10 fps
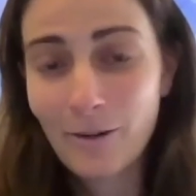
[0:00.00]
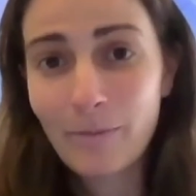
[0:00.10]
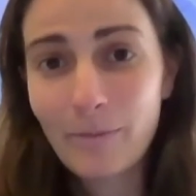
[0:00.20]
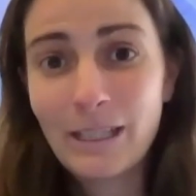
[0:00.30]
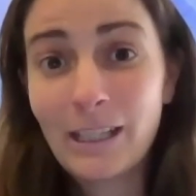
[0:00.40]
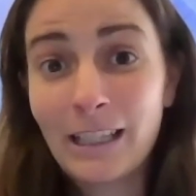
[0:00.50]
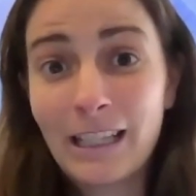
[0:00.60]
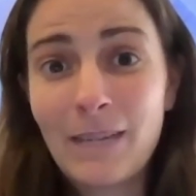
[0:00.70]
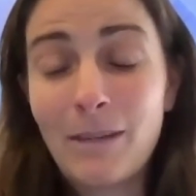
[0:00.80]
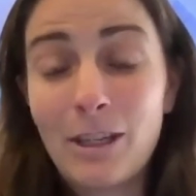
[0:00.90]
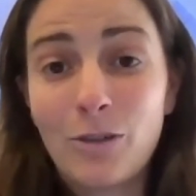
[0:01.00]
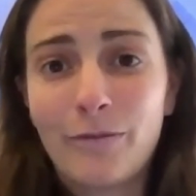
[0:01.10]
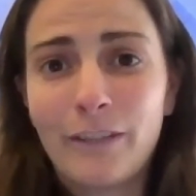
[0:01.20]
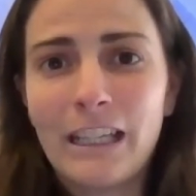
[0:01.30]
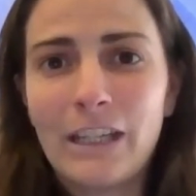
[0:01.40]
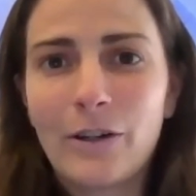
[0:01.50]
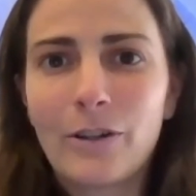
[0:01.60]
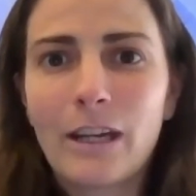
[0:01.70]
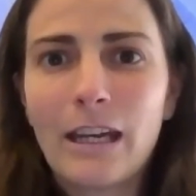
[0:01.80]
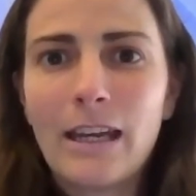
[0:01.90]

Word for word: on a particular image or video